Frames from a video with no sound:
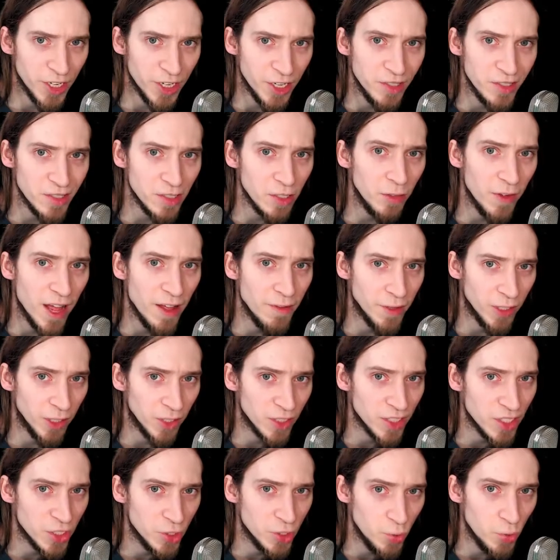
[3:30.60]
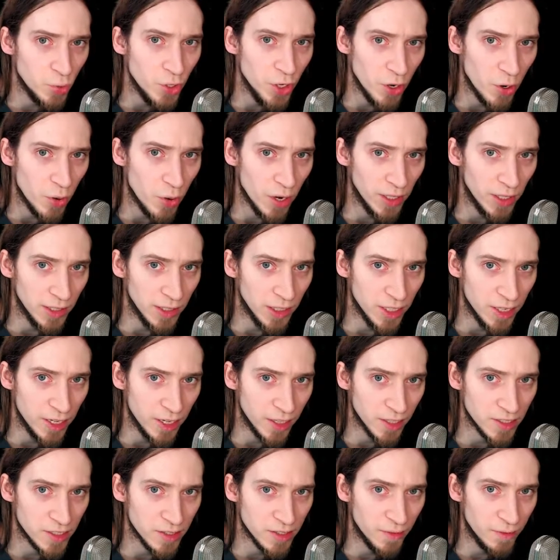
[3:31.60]
install FL Studio and
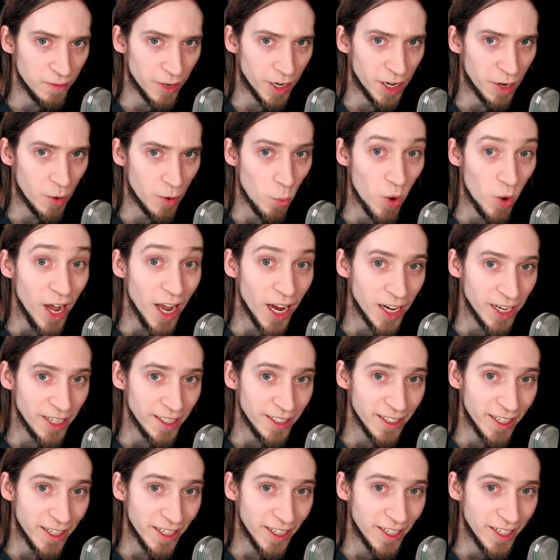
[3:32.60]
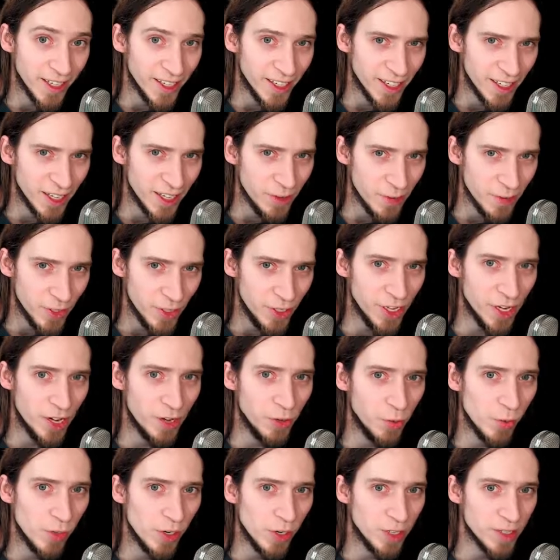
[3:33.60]
Linux via Wine, and I've heard that
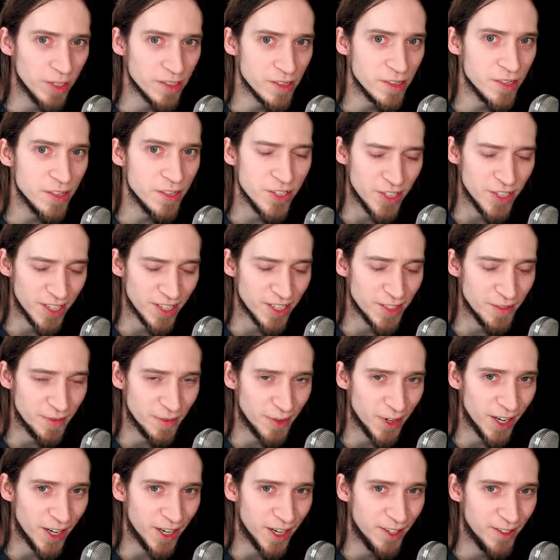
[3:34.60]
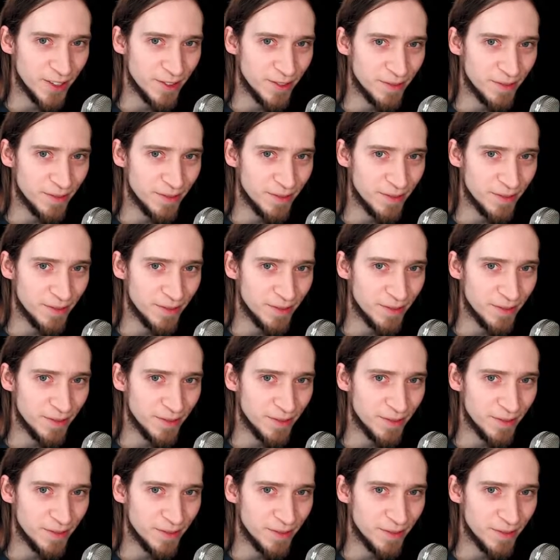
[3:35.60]
it works just fine.